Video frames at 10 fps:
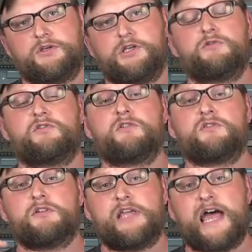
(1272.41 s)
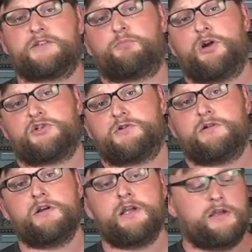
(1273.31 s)
It uses gas
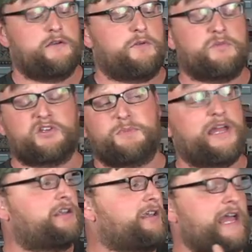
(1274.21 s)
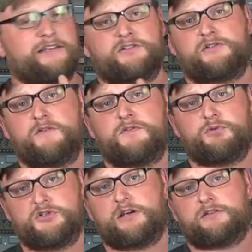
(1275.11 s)
pressure from the expanding gases of the
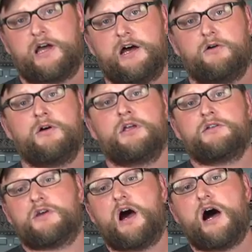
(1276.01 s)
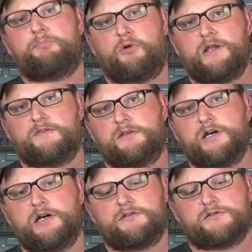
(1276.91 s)
projectile to operate the gun.